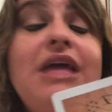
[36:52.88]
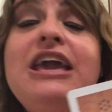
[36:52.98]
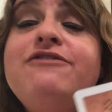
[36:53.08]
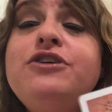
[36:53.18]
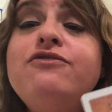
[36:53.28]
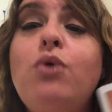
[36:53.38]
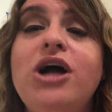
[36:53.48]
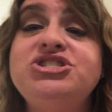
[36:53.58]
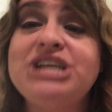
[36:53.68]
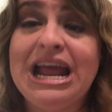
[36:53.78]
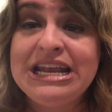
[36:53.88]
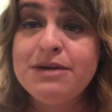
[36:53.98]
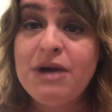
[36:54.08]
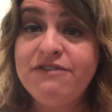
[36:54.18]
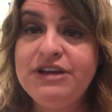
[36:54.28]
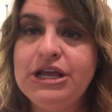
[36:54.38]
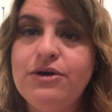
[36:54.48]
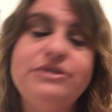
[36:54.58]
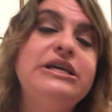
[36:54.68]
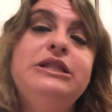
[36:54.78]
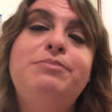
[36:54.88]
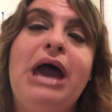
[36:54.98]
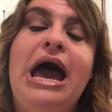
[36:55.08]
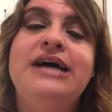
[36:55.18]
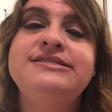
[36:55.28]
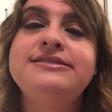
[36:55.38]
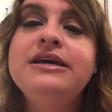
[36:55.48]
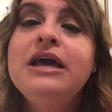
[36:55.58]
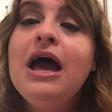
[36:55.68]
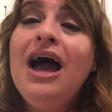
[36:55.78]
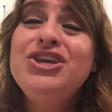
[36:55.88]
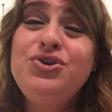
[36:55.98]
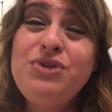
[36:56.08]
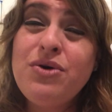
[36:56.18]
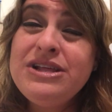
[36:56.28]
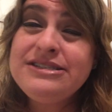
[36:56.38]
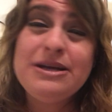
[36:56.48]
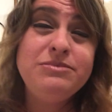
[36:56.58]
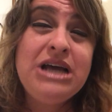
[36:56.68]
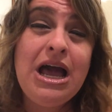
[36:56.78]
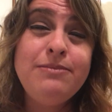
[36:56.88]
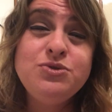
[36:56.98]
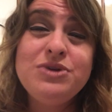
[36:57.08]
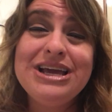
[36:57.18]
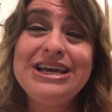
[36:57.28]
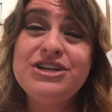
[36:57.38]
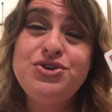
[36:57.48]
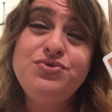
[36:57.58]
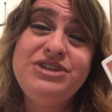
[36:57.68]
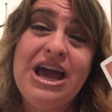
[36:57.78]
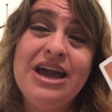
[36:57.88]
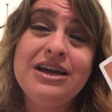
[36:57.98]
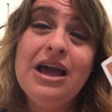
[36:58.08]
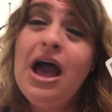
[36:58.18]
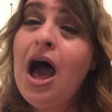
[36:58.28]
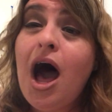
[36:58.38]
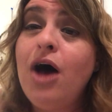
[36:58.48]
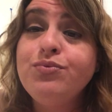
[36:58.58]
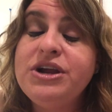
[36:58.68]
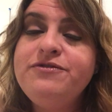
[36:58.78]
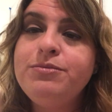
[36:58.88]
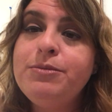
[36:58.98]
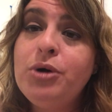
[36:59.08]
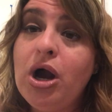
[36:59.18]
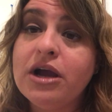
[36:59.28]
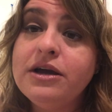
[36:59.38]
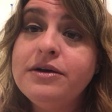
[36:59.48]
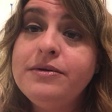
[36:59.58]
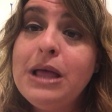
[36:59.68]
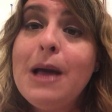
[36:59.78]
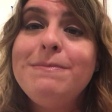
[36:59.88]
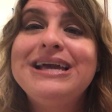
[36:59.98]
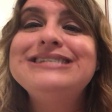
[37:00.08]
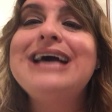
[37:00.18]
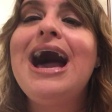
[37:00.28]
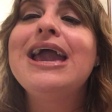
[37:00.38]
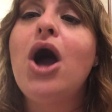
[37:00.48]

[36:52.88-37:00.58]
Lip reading: if you've watched any of my videos in the past, you know that sometimes when I get a new deck, I'll read from the book because I